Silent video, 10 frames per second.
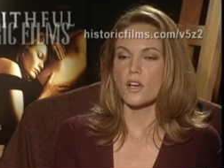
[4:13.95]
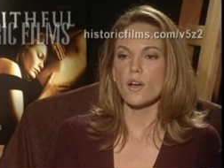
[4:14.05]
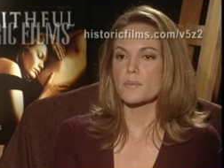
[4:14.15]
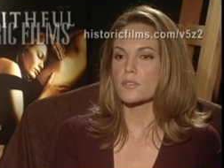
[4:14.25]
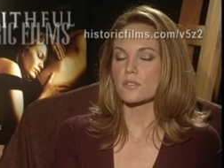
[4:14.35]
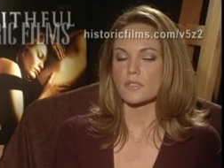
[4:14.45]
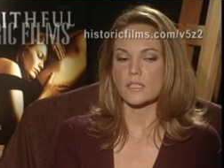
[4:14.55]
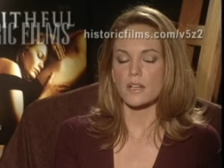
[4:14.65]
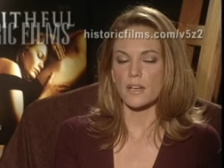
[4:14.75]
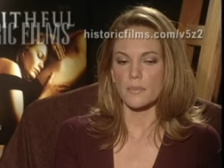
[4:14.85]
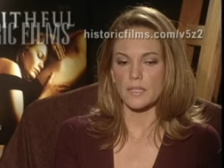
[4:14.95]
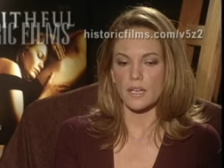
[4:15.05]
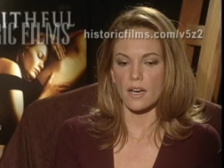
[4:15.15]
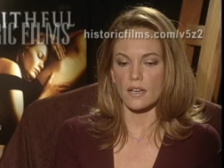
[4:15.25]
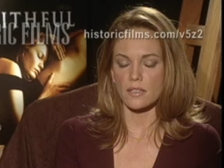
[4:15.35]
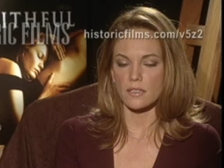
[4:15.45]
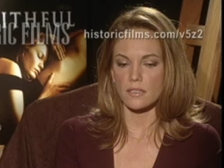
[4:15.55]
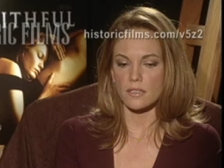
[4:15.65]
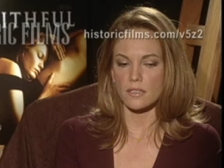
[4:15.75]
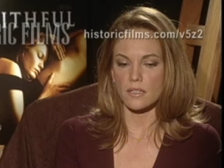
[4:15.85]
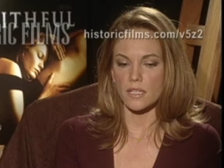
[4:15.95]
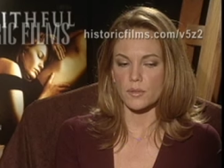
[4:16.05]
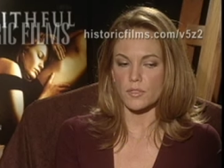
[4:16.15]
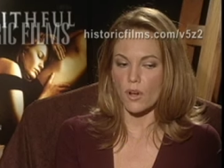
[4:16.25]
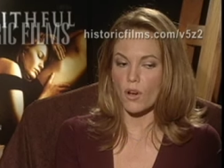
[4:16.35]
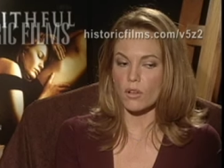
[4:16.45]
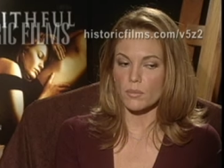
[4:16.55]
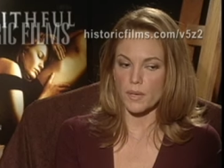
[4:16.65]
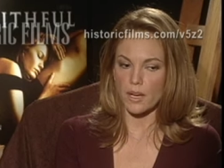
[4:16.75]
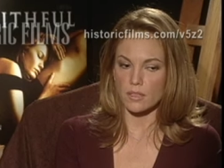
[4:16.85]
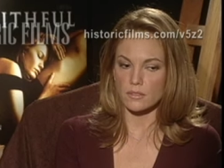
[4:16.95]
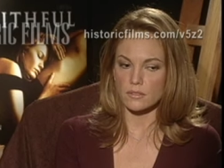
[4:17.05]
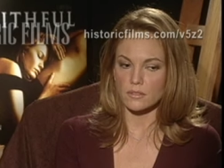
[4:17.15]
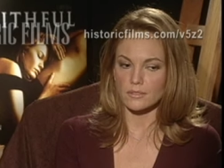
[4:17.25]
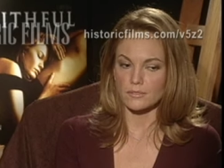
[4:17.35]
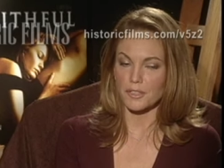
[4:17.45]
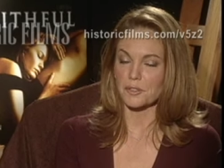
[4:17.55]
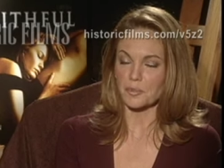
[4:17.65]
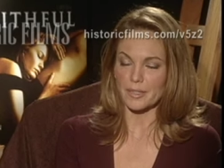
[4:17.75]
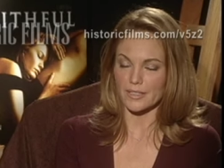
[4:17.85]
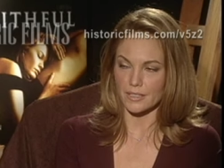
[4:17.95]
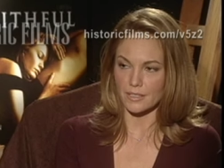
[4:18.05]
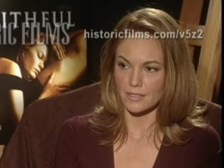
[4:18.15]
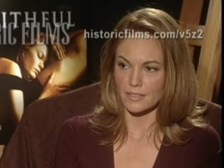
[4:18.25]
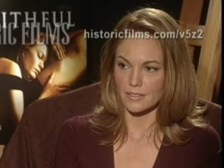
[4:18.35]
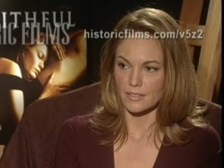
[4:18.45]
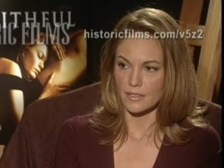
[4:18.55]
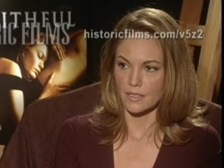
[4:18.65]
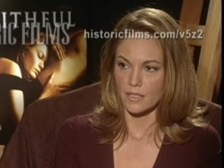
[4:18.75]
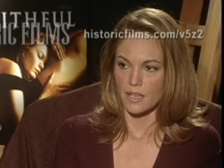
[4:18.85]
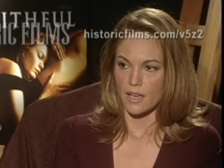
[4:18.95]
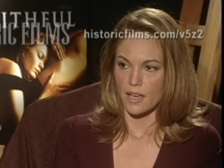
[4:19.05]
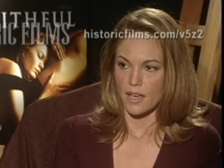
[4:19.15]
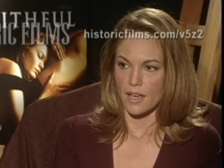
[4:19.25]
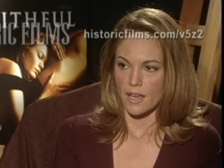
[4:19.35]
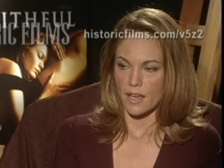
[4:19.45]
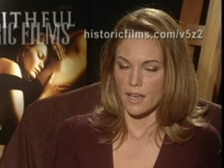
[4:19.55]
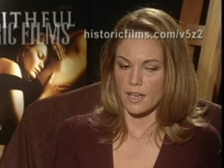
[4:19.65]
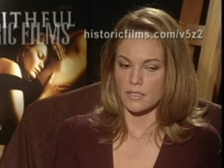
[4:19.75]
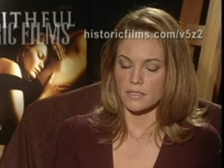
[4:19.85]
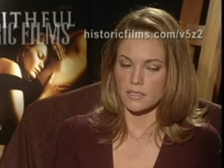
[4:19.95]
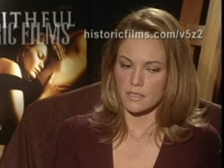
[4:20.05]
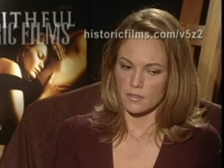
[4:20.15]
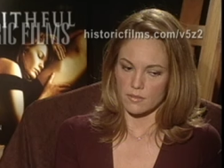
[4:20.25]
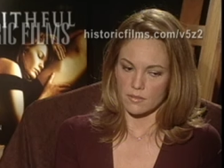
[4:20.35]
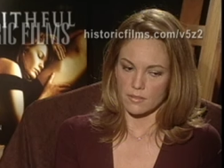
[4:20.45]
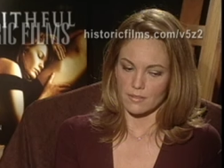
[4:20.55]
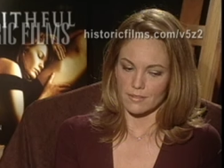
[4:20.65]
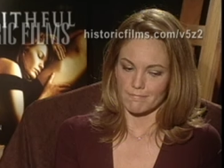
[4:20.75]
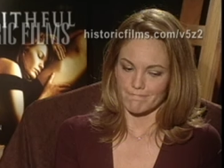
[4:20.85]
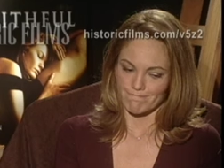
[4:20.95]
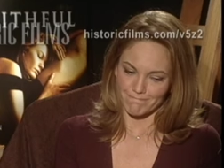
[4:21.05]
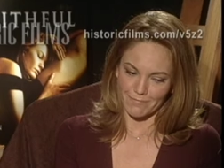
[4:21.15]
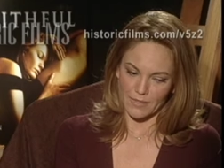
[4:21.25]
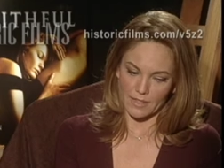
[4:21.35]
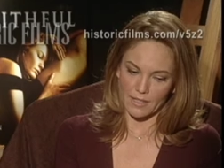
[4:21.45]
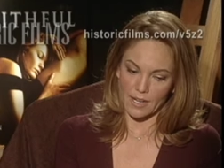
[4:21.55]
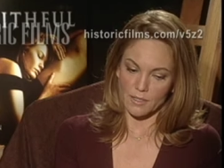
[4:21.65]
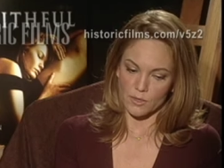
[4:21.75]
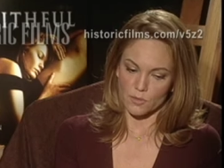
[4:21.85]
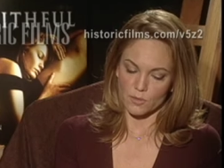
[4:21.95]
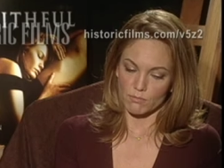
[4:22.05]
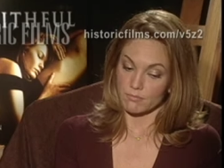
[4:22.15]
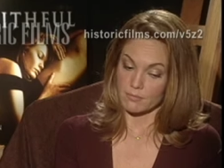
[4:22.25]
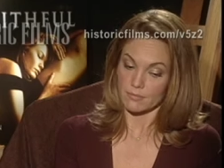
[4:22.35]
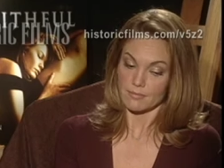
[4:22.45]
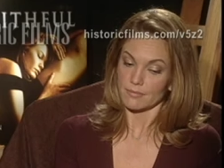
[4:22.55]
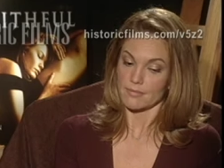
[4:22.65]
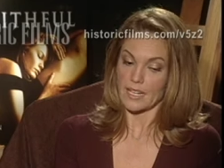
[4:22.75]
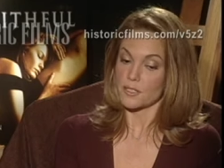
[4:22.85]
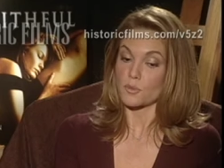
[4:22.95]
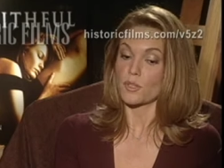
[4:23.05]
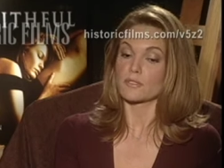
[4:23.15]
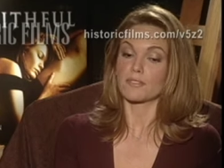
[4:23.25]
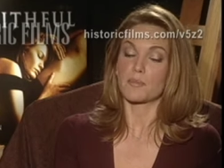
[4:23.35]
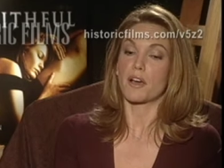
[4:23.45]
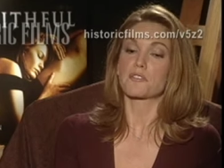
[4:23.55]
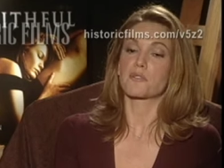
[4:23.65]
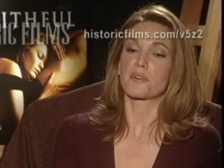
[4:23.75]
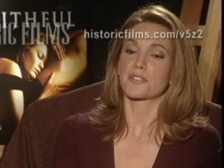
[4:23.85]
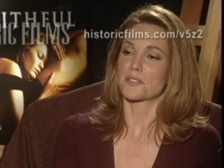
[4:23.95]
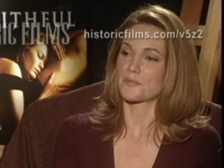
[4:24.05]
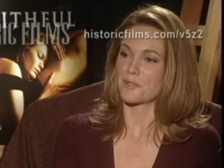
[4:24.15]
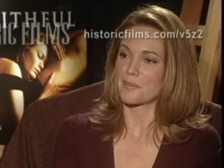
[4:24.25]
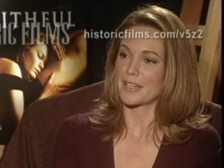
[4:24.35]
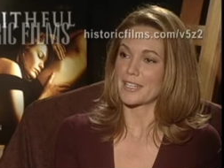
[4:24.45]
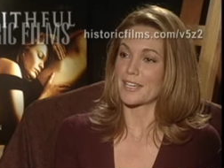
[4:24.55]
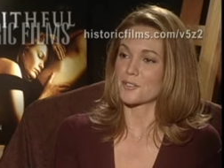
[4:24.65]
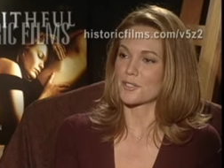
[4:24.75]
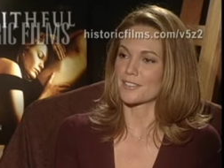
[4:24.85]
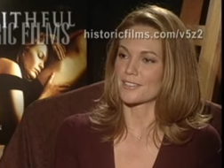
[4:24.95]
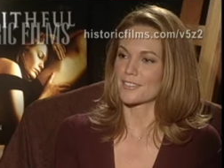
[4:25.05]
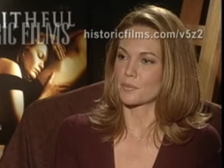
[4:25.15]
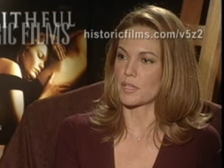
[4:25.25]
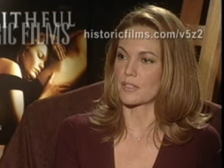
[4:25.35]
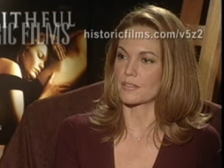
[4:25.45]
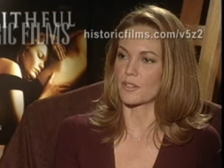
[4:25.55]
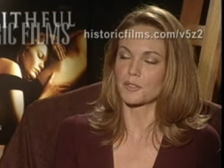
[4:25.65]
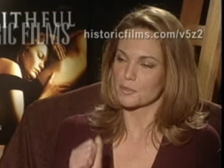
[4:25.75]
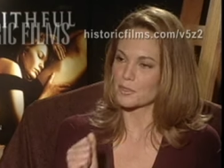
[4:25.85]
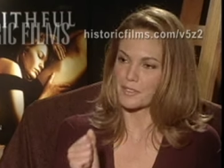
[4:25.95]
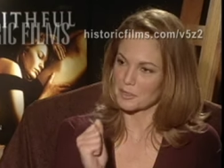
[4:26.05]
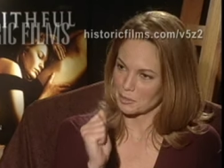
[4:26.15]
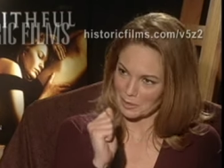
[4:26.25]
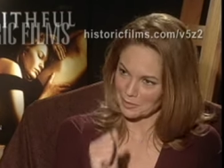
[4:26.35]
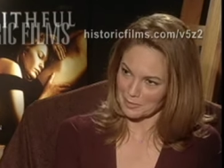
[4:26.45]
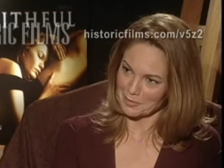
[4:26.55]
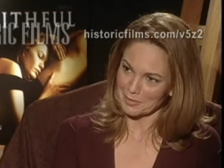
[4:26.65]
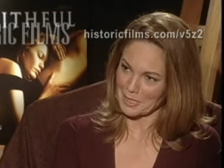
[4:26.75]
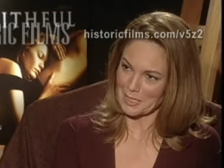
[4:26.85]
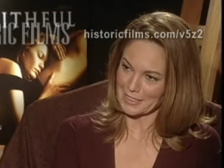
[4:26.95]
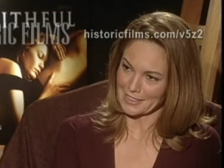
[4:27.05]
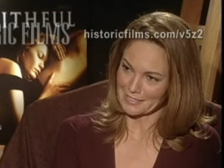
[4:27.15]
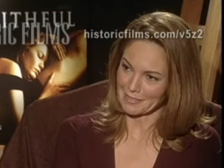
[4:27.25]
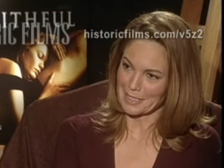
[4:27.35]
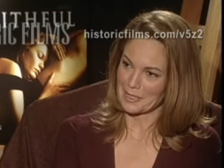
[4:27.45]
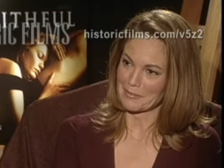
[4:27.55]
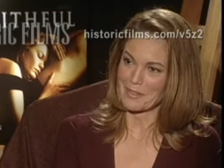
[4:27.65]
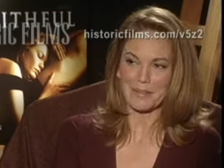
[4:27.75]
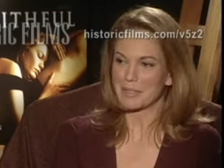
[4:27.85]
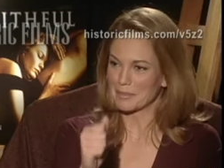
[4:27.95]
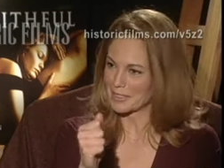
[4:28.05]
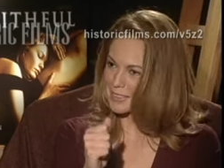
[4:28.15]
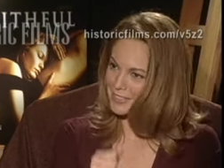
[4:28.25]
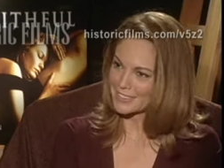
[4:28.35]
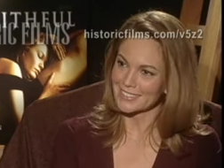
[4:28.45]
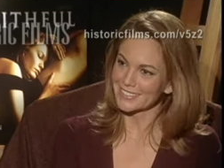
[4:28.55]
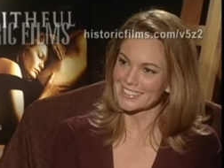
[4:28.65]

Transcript: No, absolutely not. I mean, I it was all about vulnerability and that's that's what the mantra was from Adrian to me: vulnerable, vulnerable, Connie. You know, make me believe it.